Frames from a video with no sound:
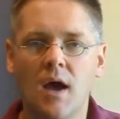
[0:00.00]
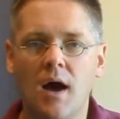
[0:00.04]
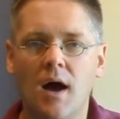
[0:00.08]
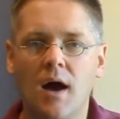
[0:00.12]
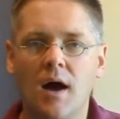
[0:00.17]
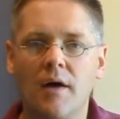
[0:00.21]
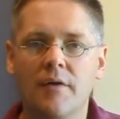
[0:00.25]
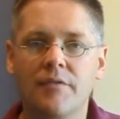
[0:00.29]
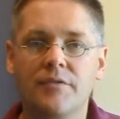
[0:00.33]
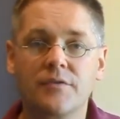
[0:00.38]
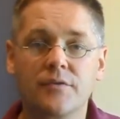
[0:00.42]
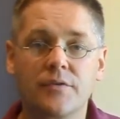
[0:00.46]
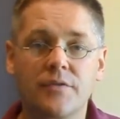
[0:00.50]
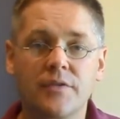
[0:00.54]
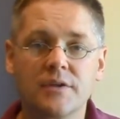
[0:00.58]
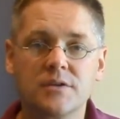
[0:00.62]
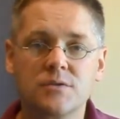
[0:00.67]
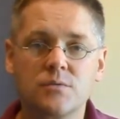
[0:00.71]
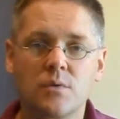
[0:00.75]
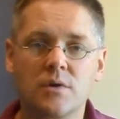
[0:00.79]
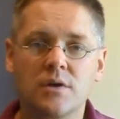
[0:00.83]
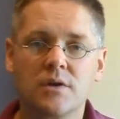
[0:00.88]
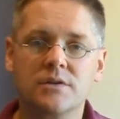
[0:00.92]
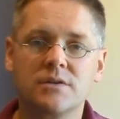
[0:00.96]
So
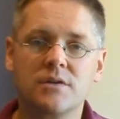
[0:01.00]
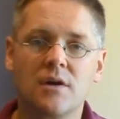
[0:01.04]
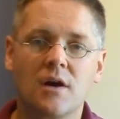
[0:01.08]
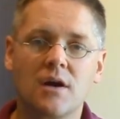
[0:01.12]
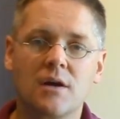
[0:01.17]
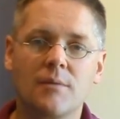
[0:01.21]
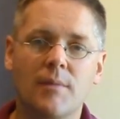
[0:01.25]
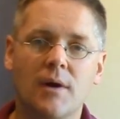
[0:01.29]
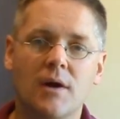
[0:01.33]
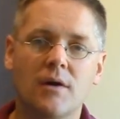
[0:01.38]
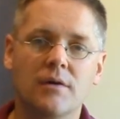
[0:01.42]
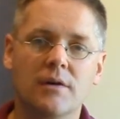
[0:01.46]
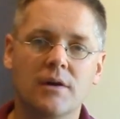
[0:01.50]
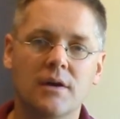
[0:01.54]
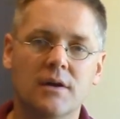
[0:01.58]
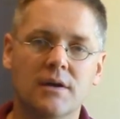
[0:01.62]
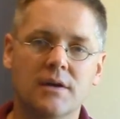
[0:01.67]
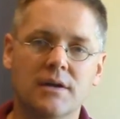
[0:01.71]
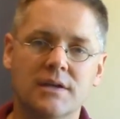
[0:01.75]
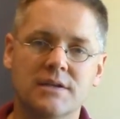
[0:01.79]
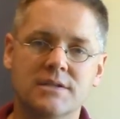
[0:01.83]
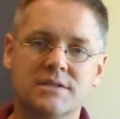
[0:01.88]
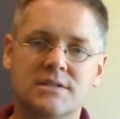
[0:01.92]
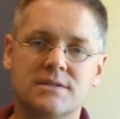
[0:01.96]
things we're going to talk about
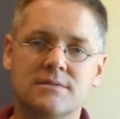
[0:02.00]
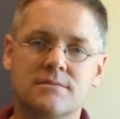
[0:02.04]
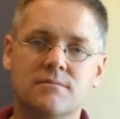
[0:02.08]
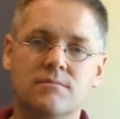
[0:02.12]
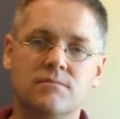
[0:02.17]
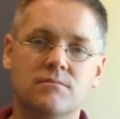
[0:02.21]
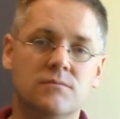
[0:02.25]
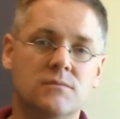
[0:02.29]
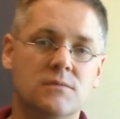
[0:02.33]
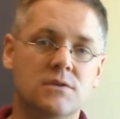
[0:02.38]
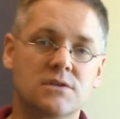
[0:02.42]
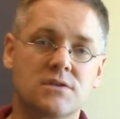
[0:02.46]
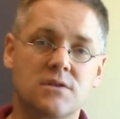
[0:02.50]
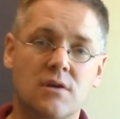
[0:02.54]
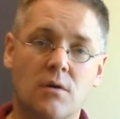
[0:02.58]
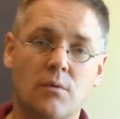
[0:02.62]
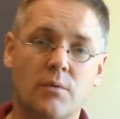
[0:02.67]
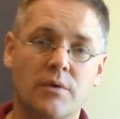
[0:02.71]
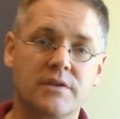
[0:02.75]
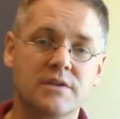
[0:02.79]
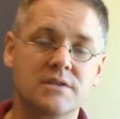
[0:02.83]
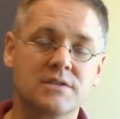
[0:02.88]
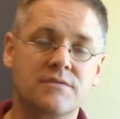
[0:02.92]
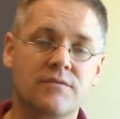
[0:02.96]
is, to start
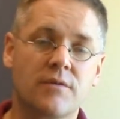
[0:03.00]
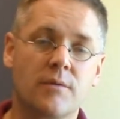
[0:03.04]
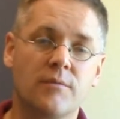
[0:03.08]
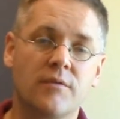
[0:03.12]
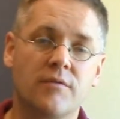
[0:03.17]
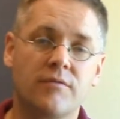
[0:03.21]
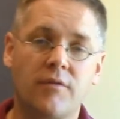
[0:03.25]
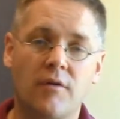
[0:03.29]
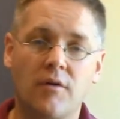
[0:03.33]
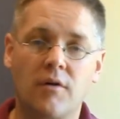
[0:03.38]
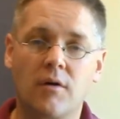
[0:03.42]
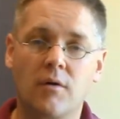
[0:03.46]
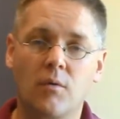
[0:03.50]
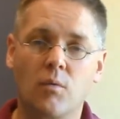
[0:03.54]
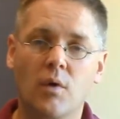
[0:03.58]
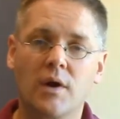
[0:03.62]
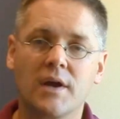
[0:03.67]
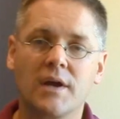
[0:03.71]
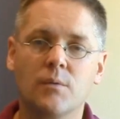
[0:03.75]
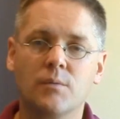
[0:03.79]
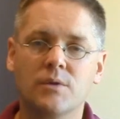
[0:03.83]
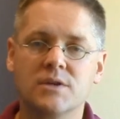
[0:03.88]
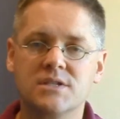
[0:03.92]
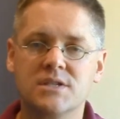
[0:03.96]
with, is from afar.
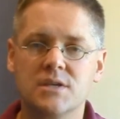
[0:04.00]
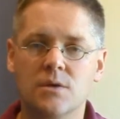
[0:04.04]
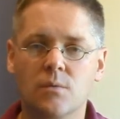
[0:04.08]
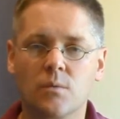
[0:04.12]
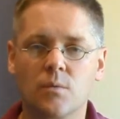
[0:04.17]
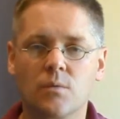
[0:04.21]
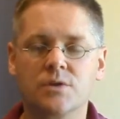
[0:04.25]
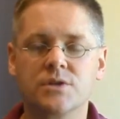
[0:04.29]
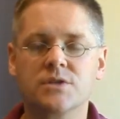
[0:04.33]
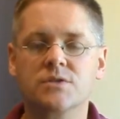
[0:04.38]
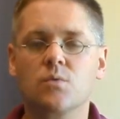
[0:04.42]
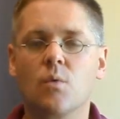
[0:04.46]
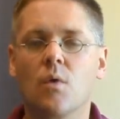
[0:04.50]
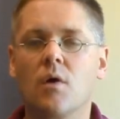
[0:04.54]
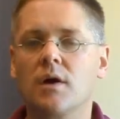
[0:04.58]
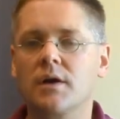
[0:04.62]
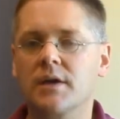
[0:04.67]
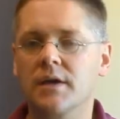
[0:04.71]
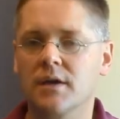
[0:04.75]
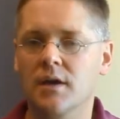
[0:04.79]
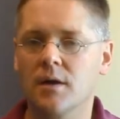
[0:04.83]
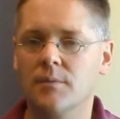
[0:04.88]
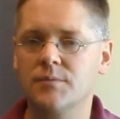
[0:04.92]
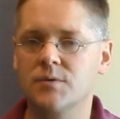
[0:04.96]
What can we see when we're just
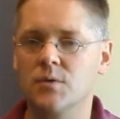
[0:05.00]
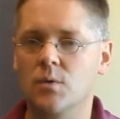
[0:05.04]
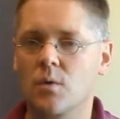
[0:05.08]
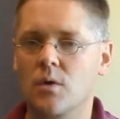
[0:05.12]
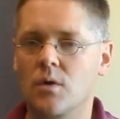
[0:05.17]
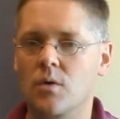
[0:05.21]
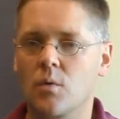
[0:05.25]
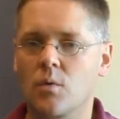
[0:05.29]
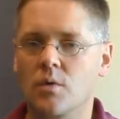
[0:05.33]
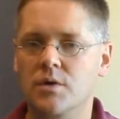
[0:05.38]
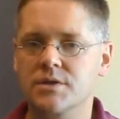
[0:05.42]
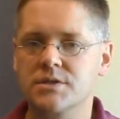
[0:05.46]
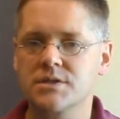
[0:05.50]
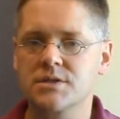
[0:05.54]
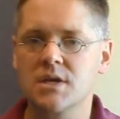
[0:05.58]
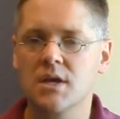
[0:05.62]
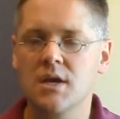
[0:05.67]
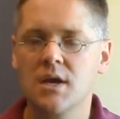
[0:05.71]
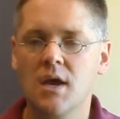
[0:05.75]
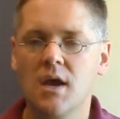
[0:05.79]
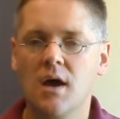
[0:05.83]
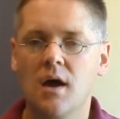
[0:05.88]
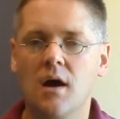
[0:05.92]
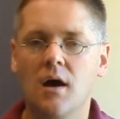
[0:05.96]
walking up to our horse?
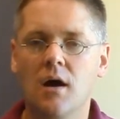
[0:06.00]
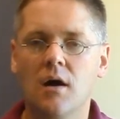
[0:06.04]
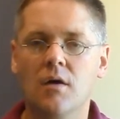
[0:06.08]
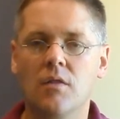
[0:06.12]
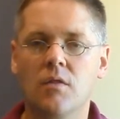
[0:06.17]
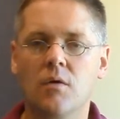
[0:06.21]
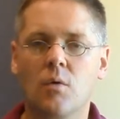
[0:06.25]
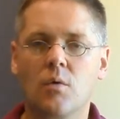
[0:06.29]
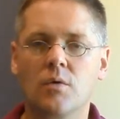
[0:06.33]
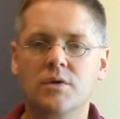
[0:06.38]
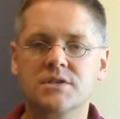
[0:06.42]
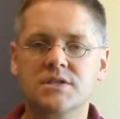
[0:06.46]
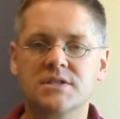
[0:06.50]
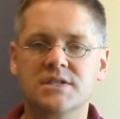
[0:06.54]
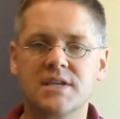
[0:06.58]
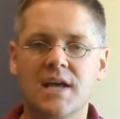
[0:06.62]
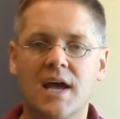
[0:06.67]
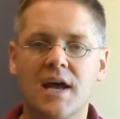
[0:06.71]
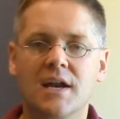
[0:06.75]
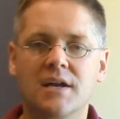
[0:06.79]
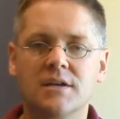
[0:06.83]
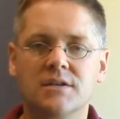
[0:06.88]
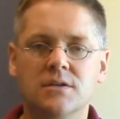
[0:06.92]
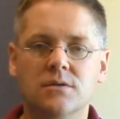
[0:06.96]
The horse's
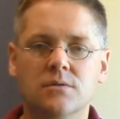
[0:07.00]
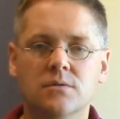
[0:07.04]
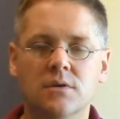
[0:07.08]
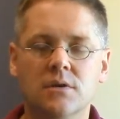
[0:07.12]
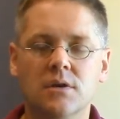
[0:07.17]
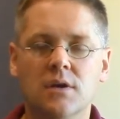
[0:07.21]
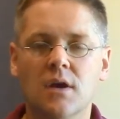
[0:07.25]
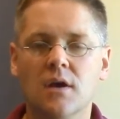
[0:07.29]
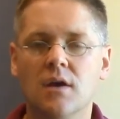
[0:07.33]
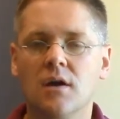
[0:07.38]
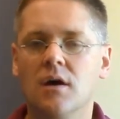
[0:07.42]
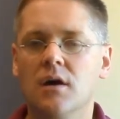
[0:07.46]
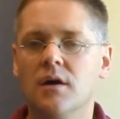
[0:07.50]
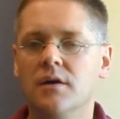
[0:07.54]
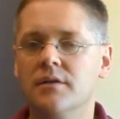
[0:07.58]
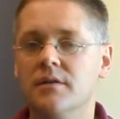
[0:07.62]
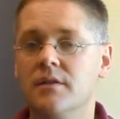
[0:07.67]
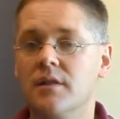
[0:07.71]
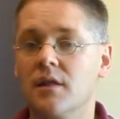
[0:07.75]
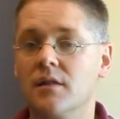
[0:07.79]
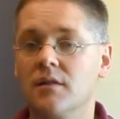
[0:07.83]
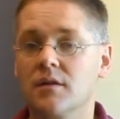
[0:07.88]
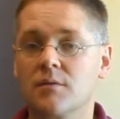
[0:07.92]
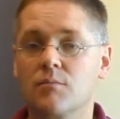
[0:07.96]
attitude. Do
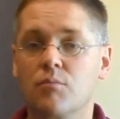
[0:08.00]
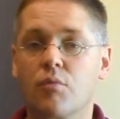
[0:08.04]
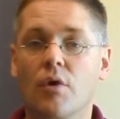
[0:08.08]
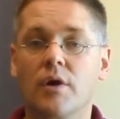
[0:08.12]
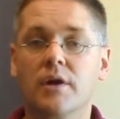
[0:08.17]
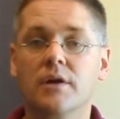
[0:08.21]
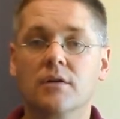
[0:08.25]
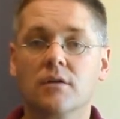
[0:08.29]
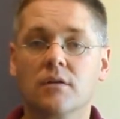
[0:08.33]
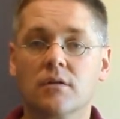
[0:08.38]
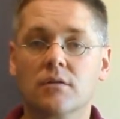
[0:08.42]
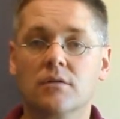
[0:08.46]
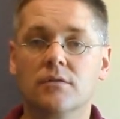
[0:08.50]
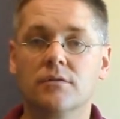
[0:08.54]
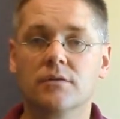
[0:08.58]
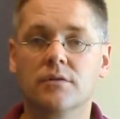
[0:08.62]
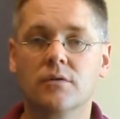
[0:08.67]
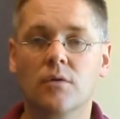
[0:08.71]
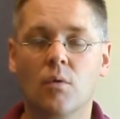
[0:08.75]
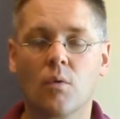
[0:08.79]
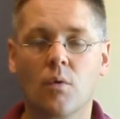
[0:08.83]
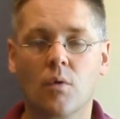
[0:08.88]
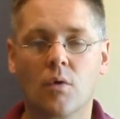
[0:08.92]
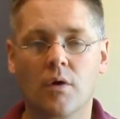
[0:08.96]
they look bright and
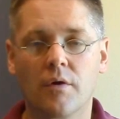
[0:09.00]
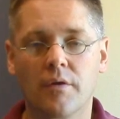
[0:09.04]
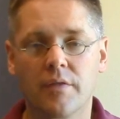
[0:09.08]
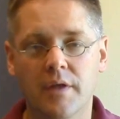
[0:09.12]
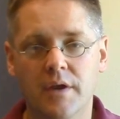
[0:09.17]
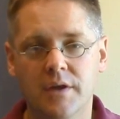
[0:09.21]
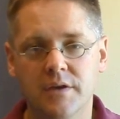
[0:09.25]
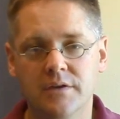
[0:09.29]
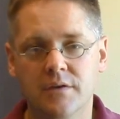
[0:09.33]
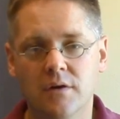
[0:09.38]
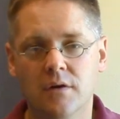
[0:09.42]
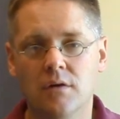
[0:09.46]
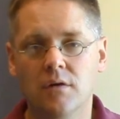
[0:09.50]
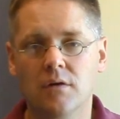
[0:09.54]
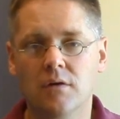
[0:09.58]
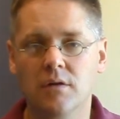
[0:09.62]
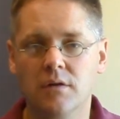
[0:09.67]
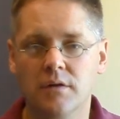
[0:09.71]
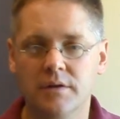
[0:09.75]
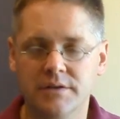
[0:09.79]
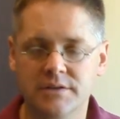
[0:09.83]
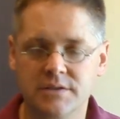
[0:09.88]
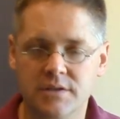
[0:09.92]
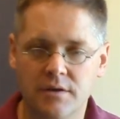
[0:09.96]
alert, or are they
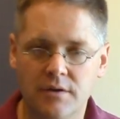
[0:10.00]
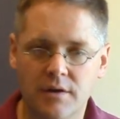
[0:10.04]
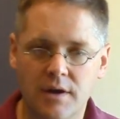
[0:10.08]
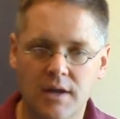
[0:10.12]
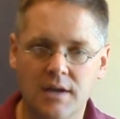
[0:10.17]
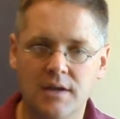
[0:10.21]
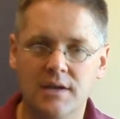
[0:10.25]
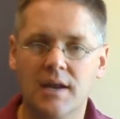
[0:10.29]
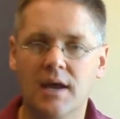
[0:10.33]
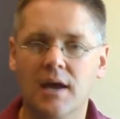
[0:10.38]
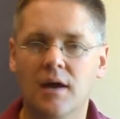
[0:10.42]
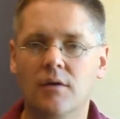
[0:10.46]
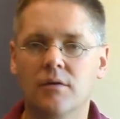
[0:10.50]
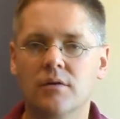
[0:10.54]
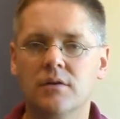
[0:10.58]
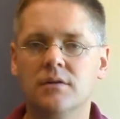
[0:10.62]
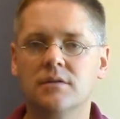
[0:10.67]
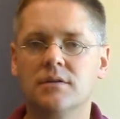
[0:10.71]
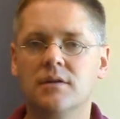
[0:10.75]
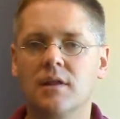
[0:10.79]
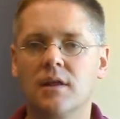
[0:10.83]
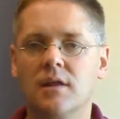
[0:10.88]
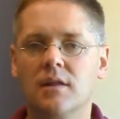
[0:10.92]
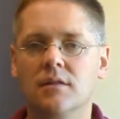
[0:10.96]
dull? Is their head down?
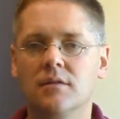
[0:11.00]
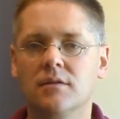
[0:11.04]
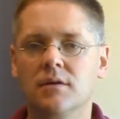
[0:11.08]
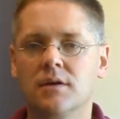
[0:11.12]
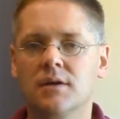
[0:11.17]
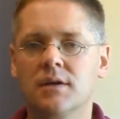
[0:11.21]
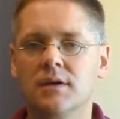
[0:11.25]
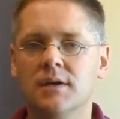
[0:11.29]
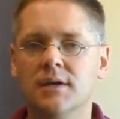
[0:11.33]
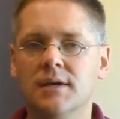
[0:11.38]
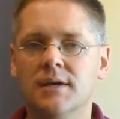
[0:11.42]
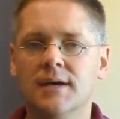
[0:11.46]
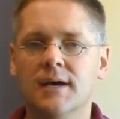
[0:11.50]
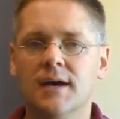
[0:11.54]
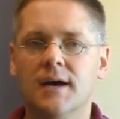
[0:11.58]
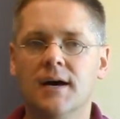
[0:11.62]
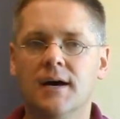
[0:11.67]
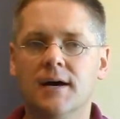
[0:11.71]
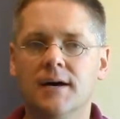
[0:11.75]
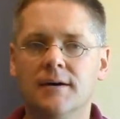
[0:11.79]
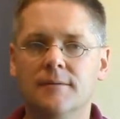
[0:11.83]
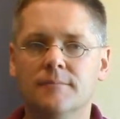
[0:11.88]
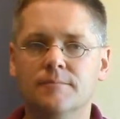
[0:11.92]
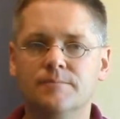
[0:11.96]
Do they look
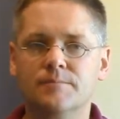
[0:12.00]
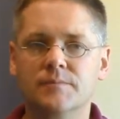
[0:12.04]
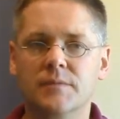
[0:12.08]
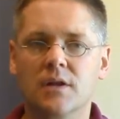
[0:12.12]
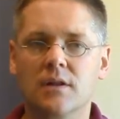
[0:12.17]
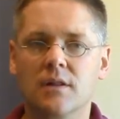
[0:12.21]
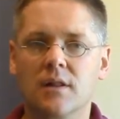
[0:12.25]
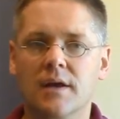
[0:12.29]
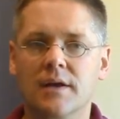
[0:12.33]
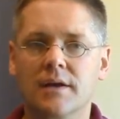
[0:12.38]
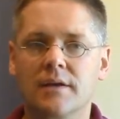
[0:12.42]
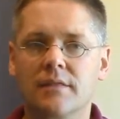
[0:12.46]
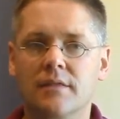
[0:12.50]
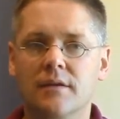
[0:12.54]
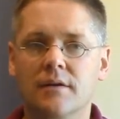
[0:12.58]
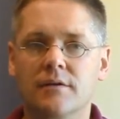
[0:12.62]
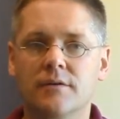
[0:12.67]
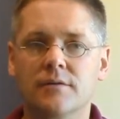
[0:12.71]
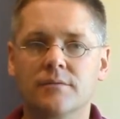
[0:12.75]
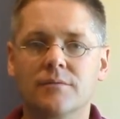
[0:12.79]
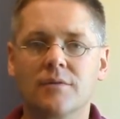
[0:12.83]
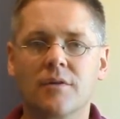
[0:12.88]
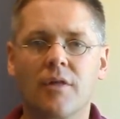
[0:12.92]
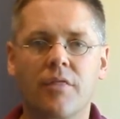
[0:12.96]
like
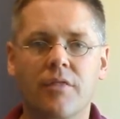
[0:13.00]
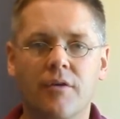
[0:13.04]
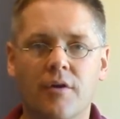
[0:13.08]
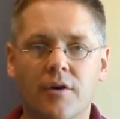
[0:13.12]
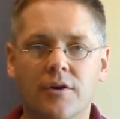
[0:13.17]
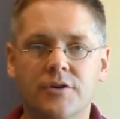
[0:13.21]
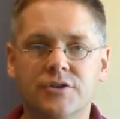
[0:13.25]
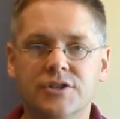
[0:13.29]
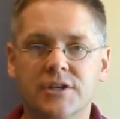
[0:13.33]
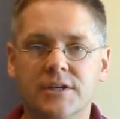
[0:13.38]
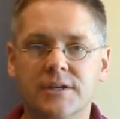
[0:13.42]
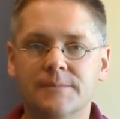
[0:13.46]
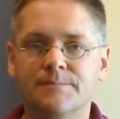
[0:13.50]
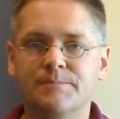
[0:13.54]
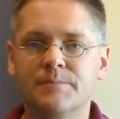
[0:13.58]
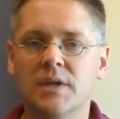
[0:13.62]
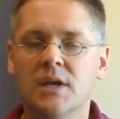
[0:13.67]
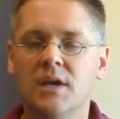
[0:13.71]
they're lethargic?